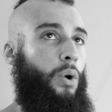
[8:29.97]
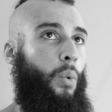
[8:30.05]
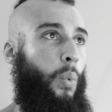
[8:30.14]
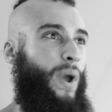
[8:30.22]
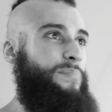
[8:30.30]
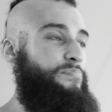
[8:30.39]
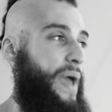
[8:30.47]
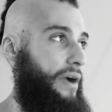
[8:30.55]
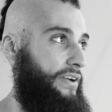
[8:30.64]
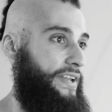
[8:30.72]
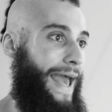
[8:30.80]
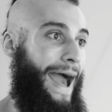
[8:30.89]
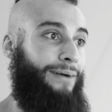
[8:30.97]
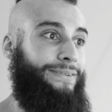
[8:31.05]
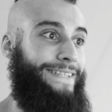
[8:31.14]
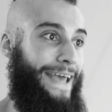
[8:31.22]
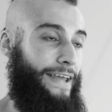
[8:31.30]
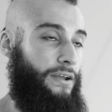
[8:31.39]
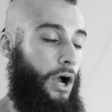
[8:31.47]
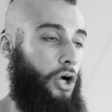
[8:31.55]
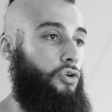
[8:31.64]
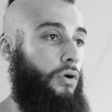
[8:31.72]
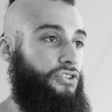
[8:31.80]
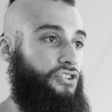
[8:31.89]
we buried our dead
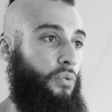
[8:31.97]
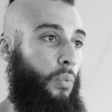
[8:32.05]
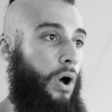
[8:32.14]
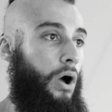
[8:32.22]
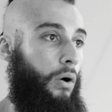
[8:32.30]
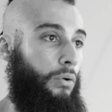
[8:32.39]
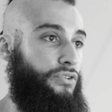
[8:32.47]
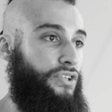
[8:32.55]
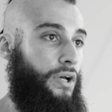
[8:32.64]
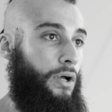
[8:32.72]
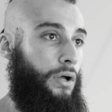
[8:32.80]
across the world